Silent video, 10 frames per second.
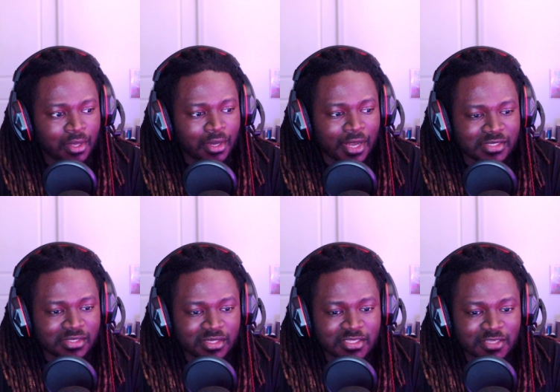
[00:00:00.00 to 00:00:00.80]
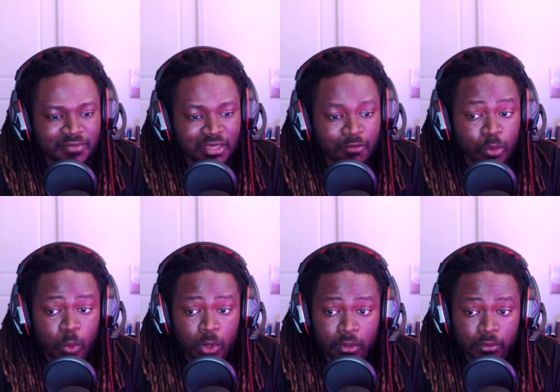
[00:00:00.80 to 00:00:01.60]
I just needed something that would
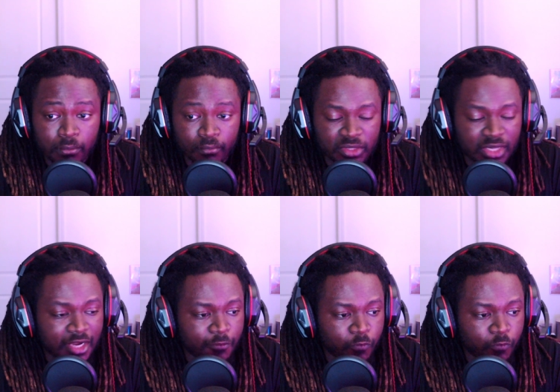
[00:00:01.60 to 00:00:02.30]
work that I could